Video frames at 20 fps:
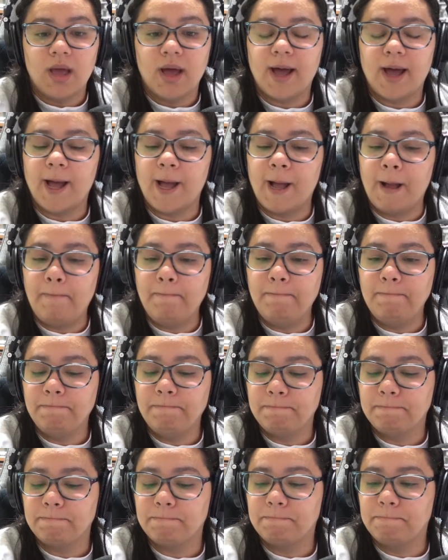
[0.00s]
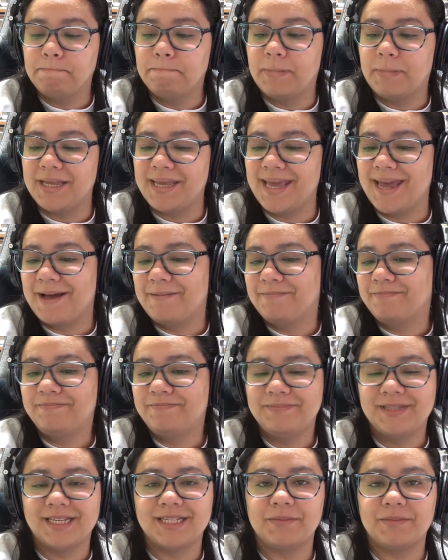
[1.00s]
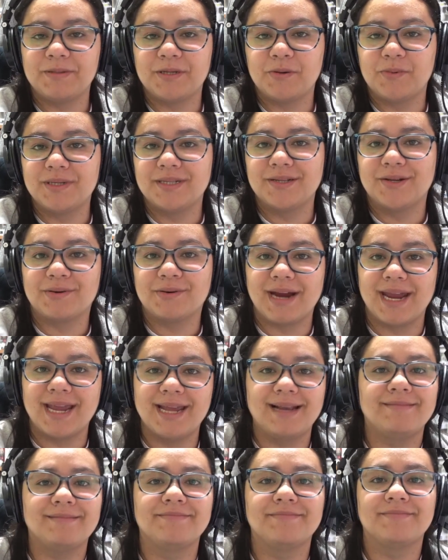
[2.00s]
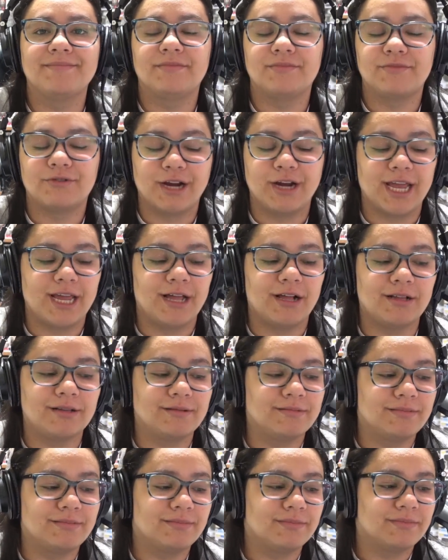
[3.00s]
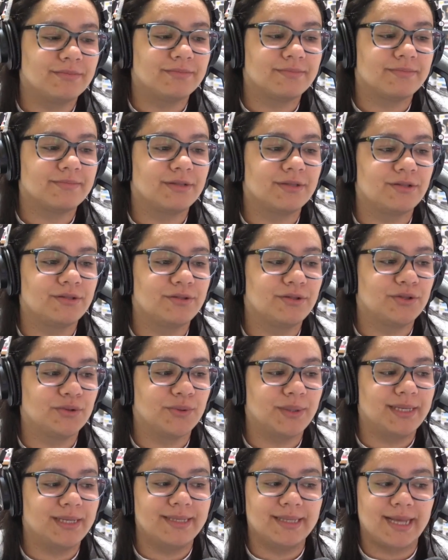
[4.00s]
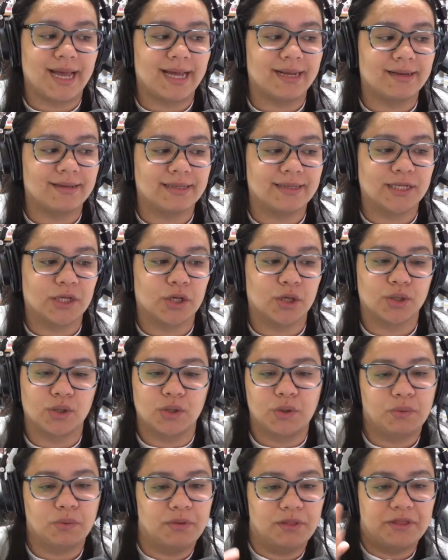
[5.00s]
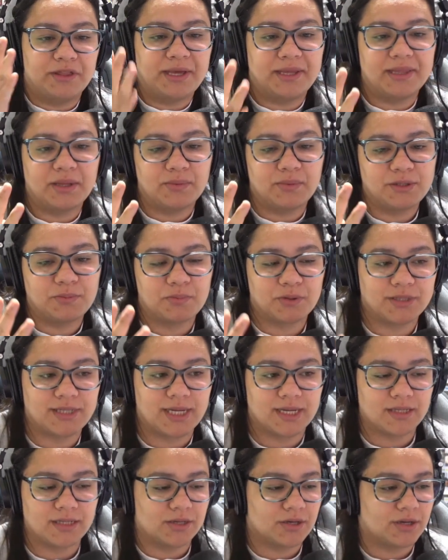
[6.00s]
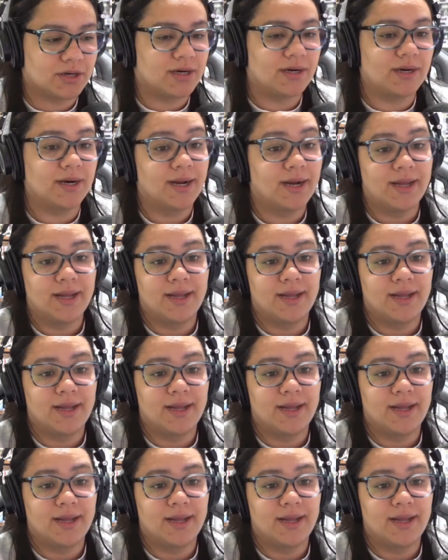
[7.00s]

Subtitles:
But yeah, this episode was great. Rael doing that cocoon thing that was protecting her.